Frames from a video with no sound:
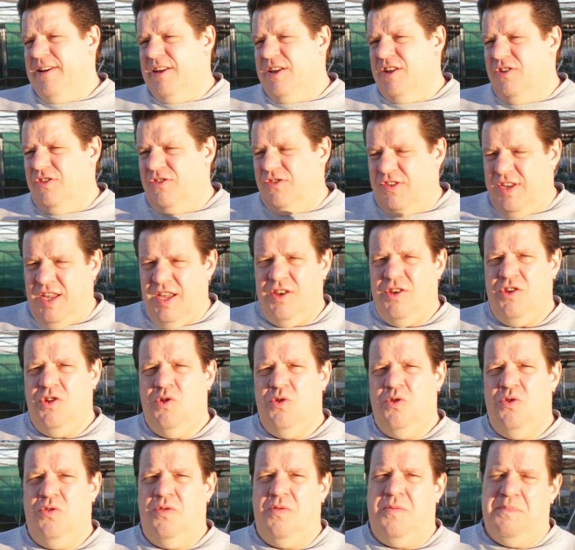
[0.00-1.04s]

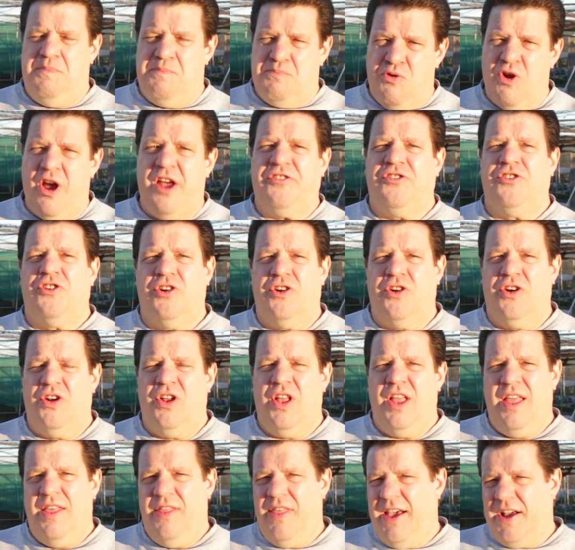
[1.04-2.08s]
continued pressure,
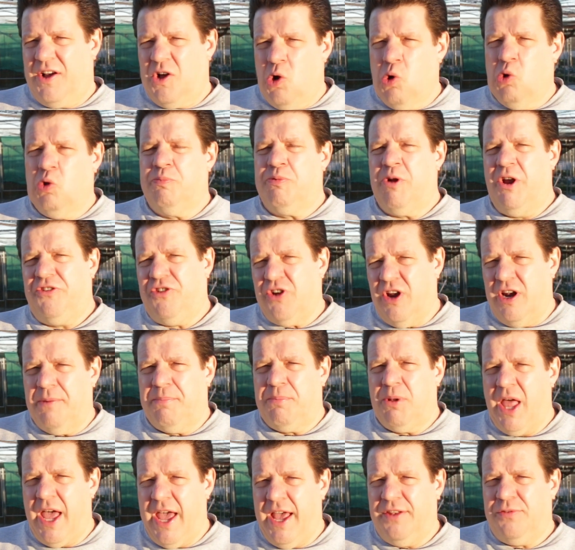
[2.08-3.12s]
that cold pressure on the
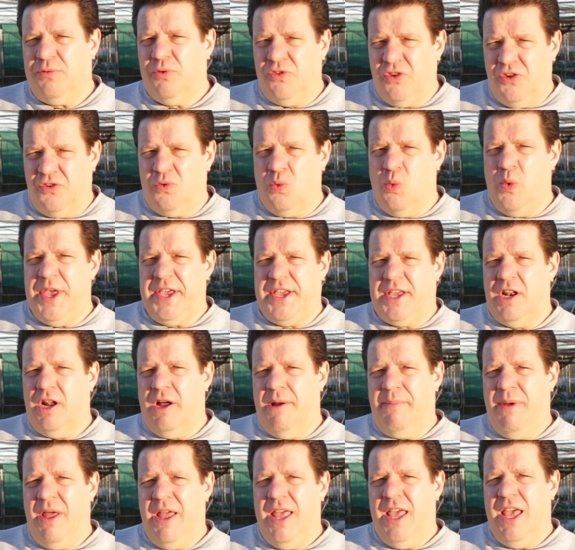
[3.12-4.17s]
plants will just weaken
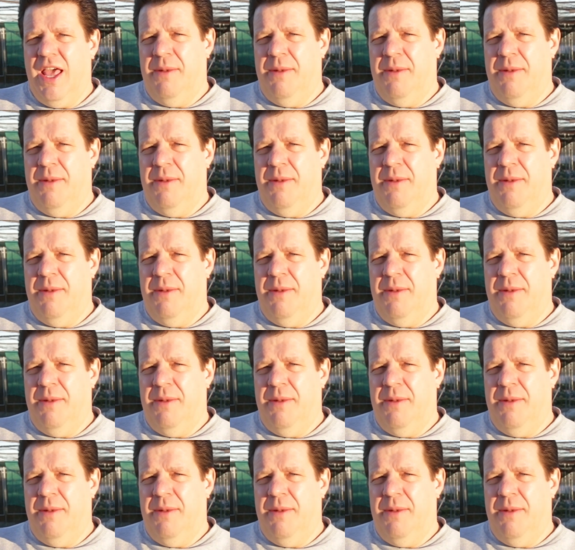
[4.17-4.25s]
them